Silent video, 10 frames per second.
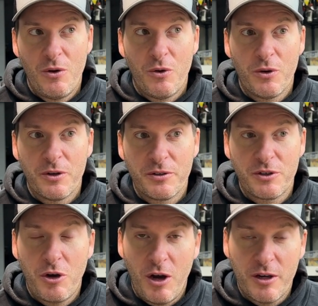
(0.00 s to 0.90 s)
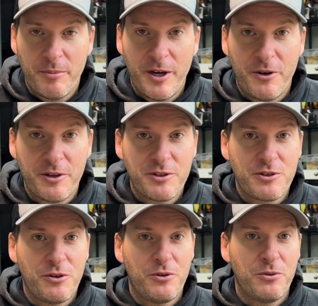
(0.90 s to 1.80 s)
or talk about it,
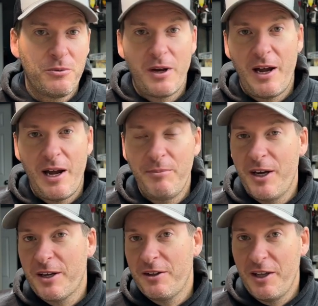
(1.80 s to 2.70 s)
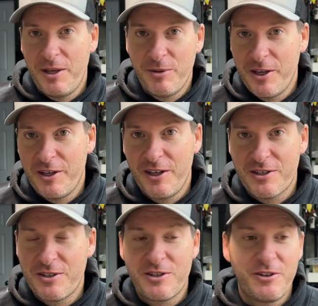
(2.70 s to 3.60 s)
so I'm not claiming it
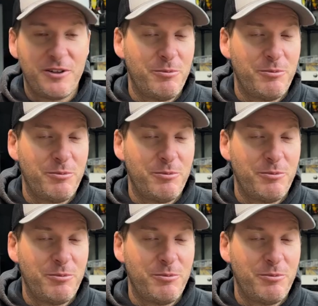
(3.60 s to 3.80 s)
necessarily,